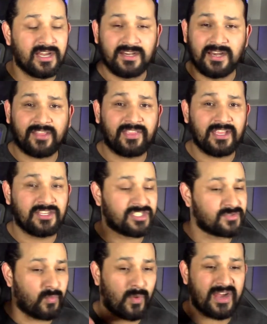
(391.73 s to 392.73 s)
nothing
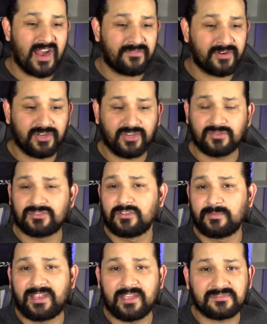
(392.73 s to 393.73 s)
just whatever
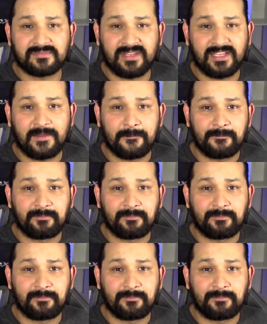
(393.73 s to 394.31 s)
youtube gives me